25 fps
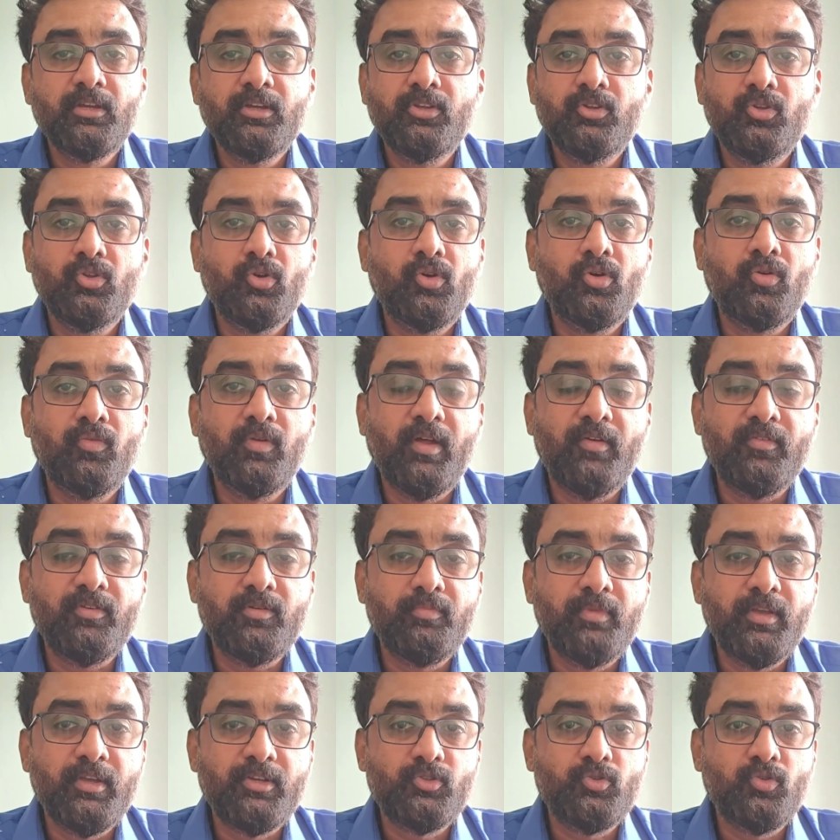So we'll have
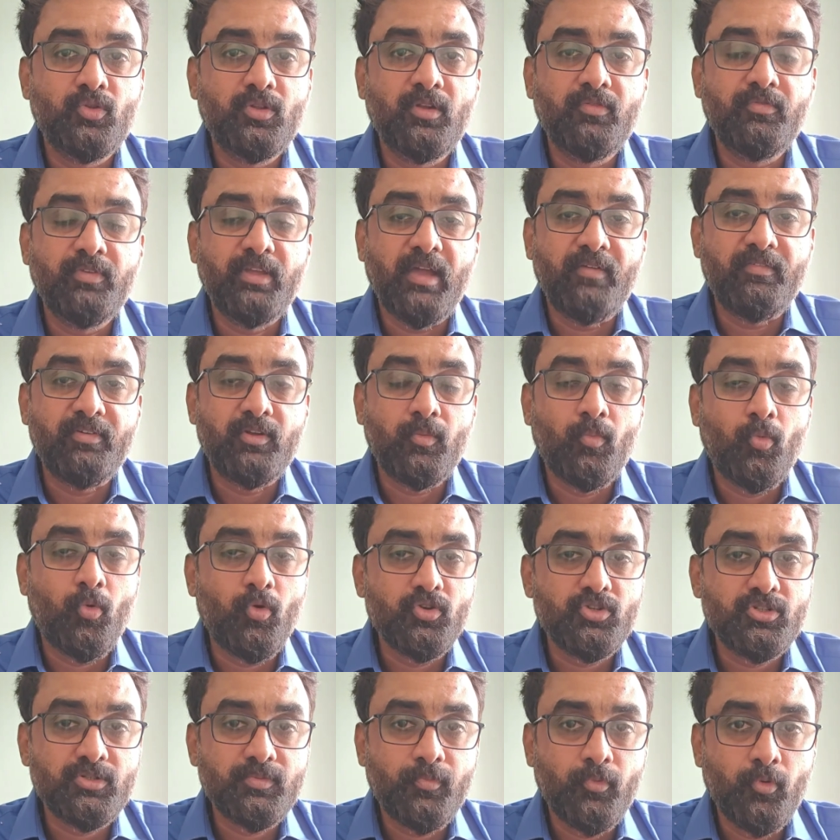to make sure that we have a
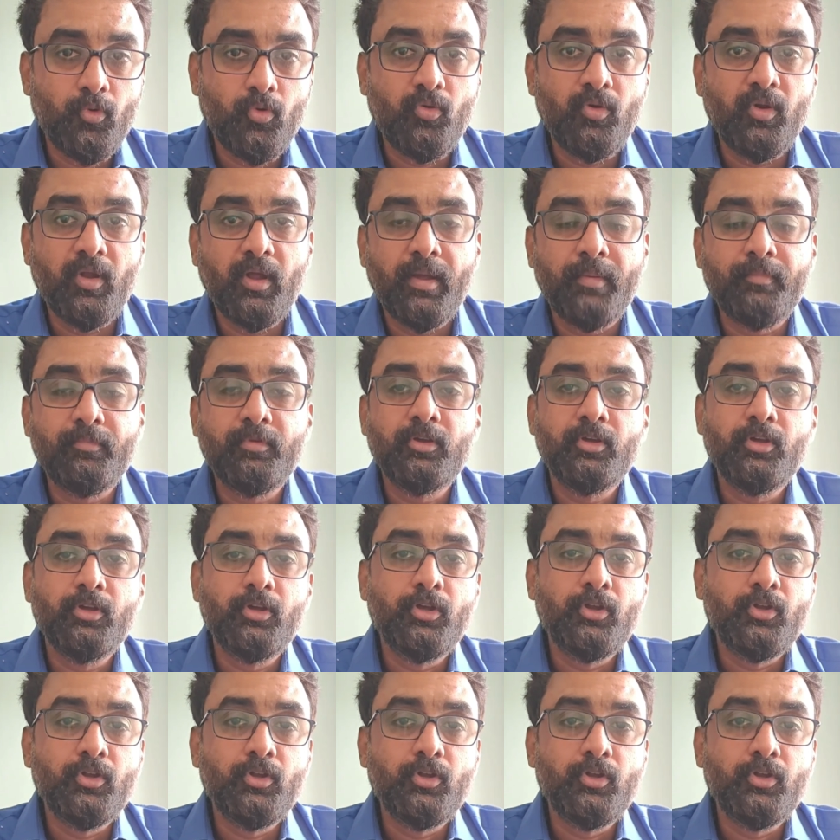robust program